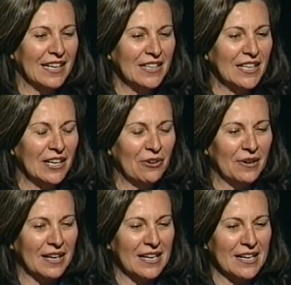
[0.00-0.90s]
You know,
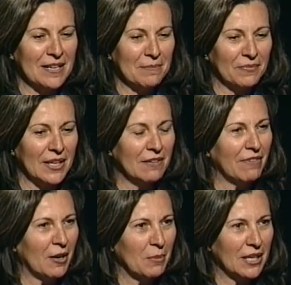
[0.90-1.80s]

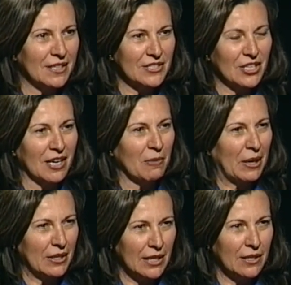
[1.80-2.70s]
environmentalists talk
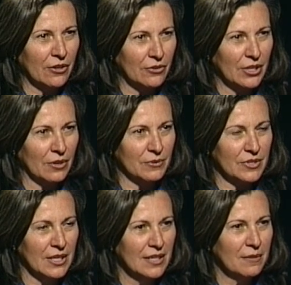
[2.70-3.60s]
about ecotones,